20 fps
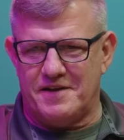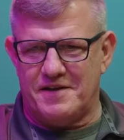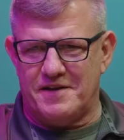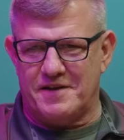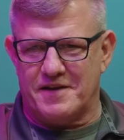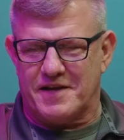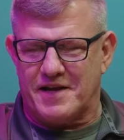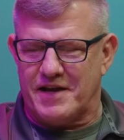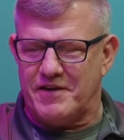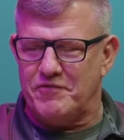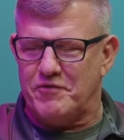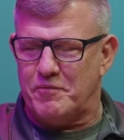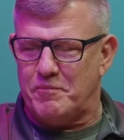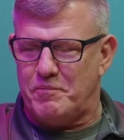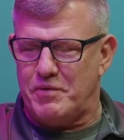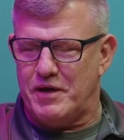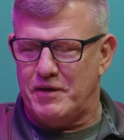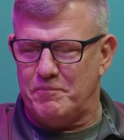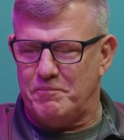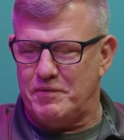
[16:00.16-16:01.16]
like I have a
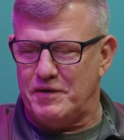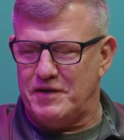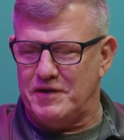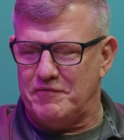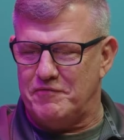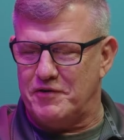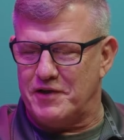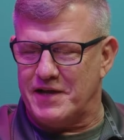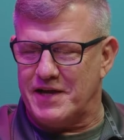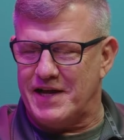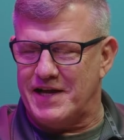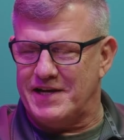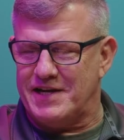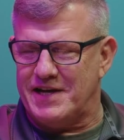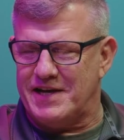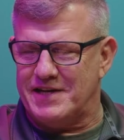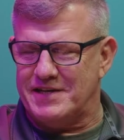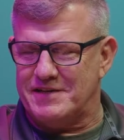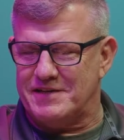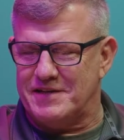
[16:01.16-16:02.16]
pet peeve. Like I,
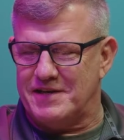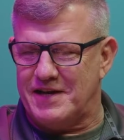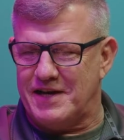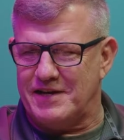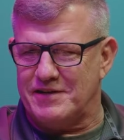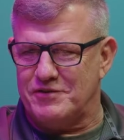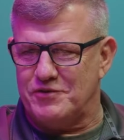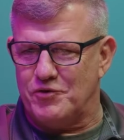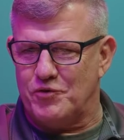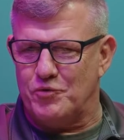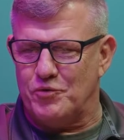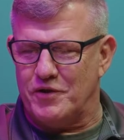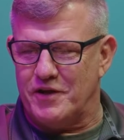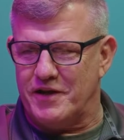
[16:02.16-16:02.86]
I, I don't